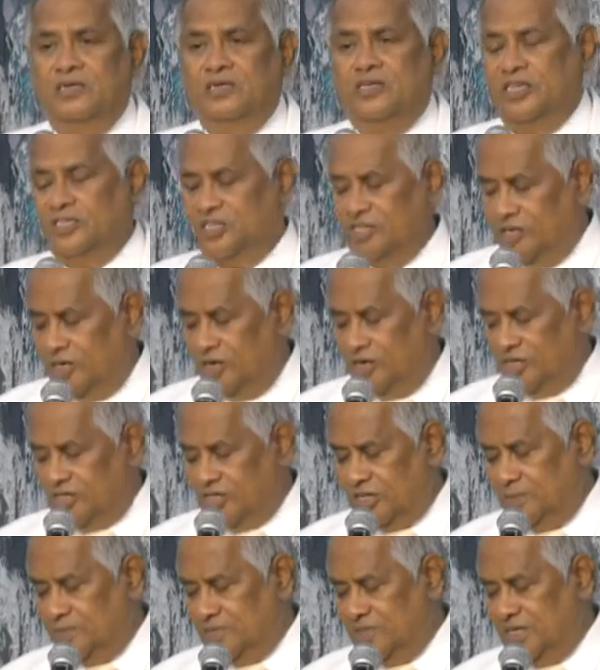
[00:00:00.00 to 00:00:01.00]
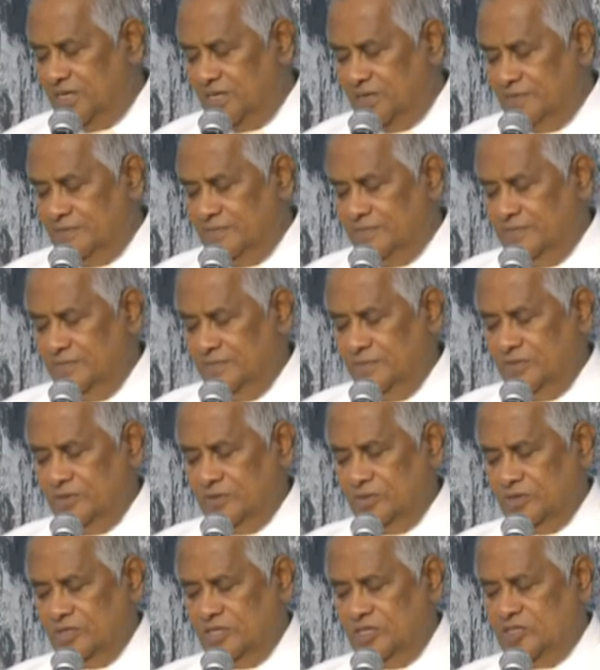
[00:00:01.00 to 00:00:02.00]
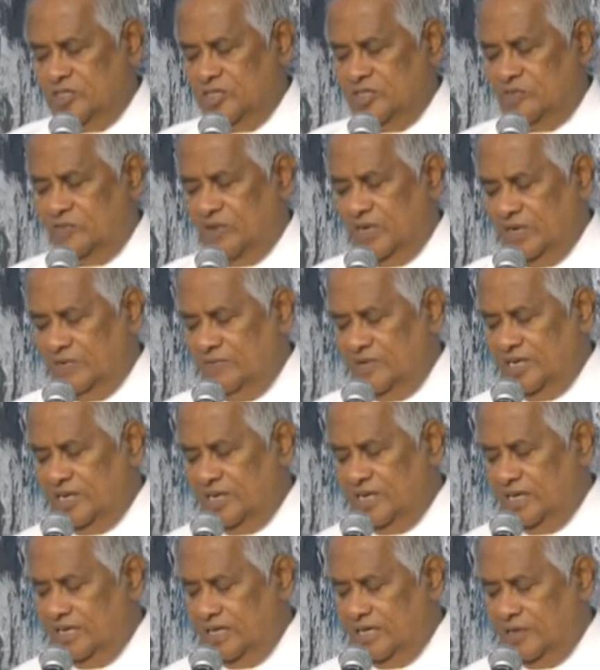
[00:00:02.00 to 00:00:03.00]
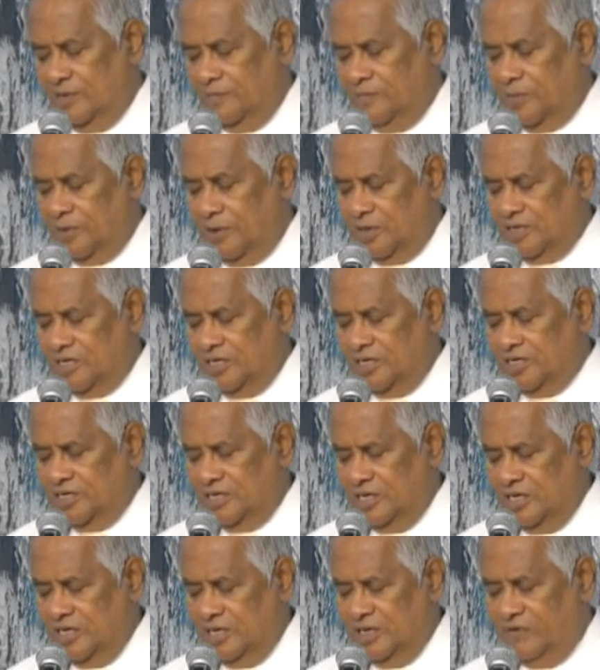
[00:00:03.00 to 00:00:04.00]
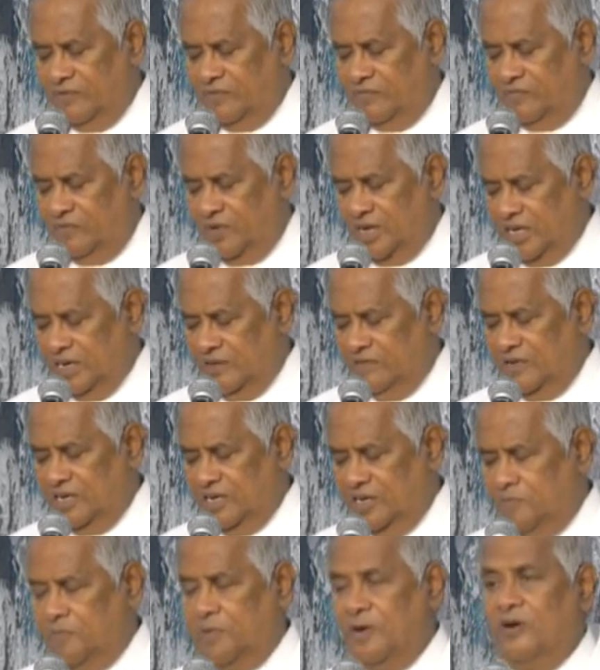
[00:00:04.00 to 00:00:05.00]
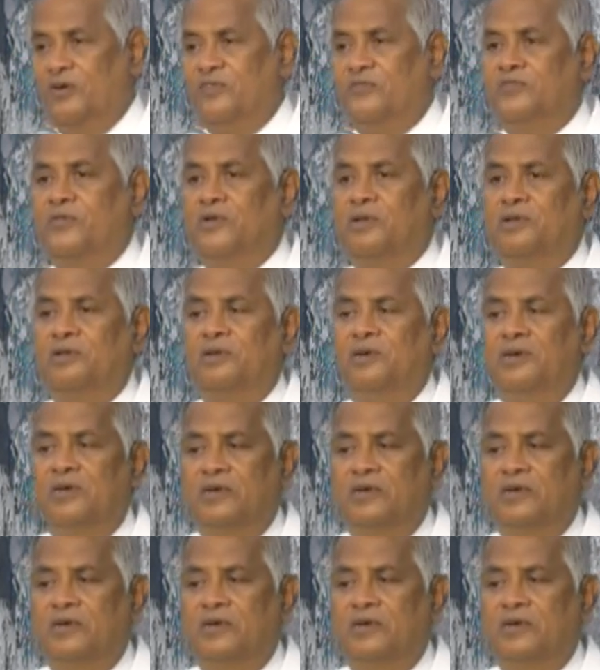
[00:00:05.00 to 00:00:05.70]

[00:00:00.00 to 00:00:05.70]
touching on something. So, this is very, very important, very, very powerful.